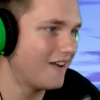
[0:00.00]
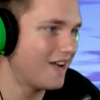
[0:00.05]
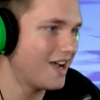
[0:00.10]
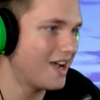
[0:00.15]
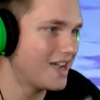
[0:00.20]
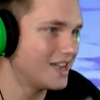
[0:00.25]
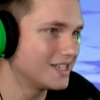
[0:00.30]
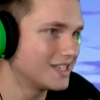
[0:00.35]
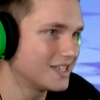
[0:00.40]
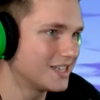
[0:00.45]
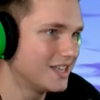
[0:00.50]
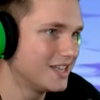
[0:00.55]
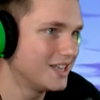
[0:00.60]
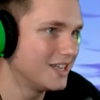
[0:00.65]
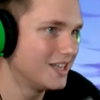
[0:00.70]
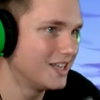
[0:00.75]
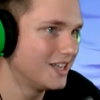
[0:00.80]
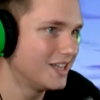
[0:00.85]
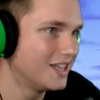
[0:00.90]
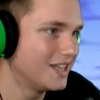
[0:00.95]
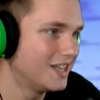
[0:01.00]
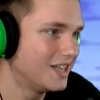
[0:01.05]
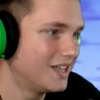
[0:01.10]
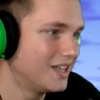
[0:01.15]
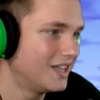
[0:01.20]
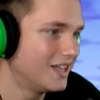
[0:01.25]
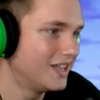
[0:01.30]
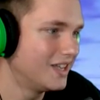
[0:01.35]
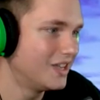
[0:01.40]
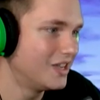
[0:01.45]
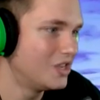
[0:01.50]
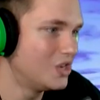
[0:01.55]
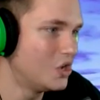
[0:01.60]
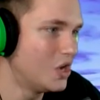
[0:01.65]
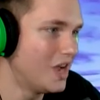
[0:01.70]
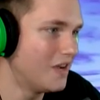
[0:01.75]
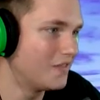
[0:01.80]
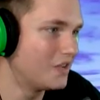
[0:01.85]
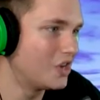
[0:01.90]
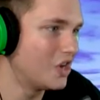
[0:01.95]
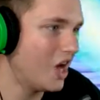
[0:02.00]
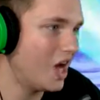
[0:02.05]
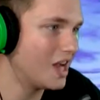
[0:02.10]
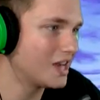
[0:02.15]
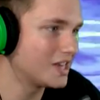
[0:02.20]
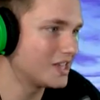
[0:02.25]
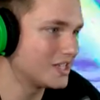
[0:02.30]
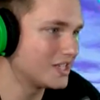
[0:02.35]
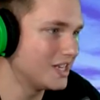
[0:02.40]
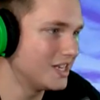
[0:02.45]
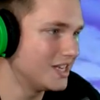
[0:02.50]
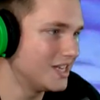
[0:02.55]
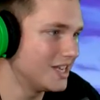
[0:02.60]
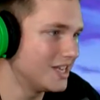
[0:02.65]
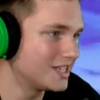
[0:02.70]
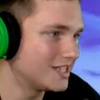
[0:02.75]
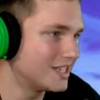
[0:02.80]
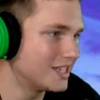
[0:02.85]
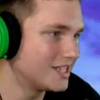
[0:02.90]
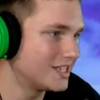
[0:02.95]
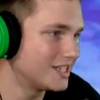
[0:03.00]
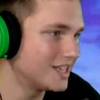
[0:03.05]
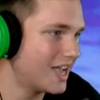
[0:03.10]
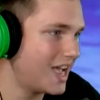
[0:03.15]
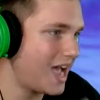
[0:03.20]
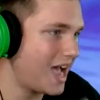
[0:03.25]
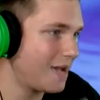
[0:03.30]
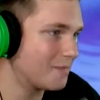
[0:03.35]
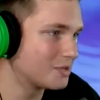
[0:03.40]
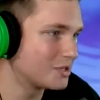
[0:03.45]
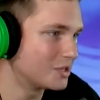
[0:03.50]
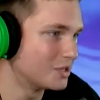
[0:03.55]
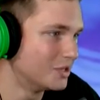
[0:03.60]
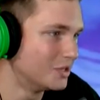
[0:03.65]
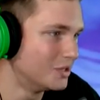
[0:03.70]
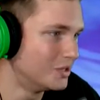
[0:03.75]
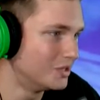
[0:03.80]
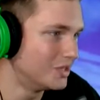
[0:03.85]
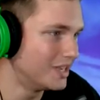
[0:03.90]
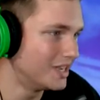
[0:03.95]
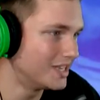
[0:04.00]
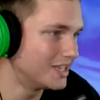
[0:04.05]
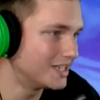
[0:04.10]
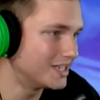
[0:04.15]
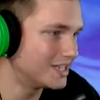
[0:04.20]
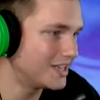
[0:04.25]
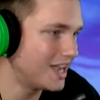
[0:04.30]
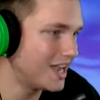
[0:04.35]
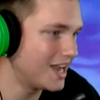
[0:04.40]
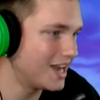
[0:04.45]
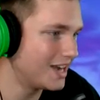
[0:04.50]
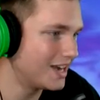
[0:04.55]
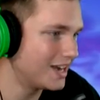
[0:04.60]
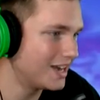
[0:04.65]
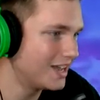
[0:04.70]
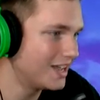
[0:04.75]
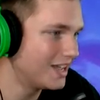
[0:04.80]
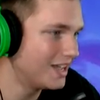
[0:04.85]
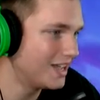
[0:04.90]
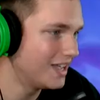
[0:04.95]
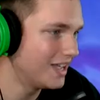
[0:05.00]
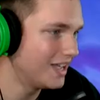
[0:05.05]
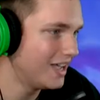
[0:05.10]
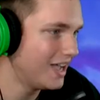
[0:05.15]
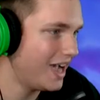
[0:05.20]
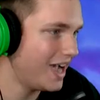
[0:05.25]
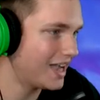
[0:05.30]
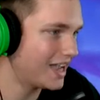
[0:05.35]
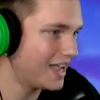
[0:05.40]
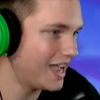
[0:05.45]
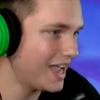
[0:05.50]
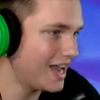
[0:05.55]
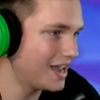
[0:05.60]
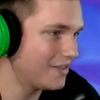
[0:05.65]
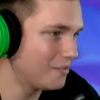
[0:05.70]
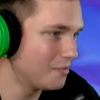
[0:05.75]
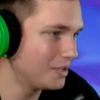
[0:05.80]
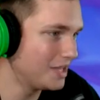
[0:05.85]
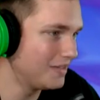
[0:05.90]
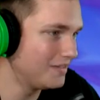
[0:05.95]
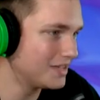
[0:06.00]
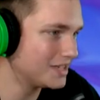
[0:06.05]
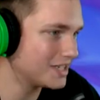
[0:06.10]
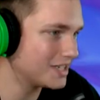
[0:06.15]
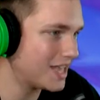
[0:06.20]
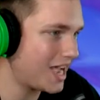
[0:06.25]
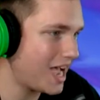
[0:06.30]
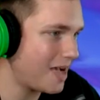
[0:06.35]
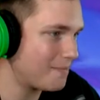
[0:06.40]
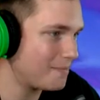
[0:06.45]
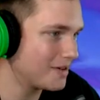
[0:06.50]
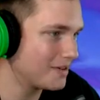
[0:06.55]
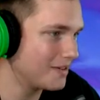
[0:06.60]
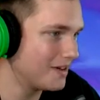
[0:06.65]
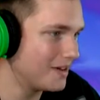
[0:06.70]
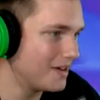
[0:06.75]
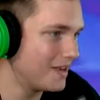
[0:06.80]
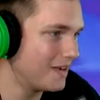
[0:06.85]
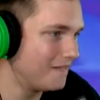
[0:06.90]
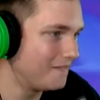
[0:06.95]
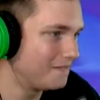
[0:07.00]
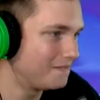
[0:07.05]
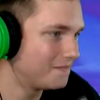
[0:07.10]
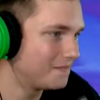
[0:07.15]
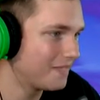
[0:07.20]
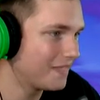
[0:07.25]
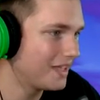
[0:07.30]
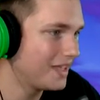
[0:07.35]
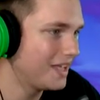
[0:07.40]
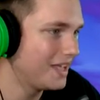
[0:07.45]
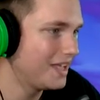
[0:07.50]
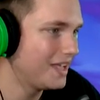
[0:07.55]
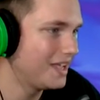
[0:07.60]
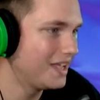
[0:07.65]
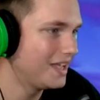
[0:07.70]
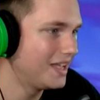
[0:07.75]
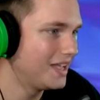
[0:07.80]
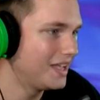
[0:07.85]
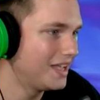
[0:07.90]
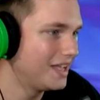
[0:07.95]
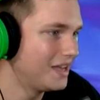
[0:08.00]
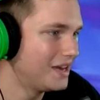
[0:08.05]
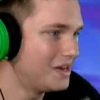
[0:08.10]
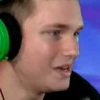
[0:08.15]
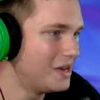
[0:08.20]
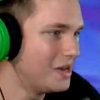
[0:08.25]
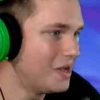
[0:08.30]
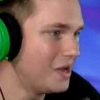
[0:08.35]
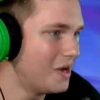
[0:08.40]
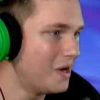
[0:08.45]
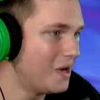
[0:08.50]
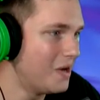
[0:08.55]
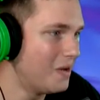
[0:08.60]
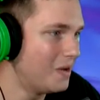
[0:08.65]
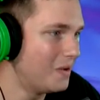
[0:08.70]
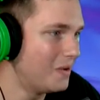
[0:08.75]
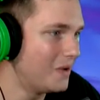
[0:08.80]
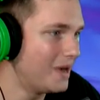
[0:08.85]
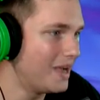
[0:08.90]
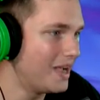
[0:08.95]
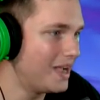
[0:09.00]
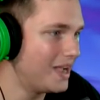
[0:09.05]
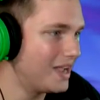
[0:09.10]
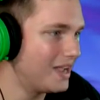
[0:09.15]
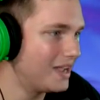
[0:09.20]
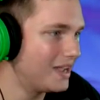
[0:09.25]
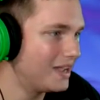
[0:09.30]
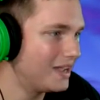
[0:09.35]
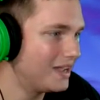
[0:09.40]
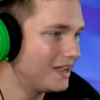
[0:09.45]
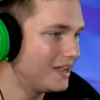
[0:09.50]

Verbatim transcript: guys. You have got to see this. This is absolutely insane. I can't even believe this is happening right now. No way.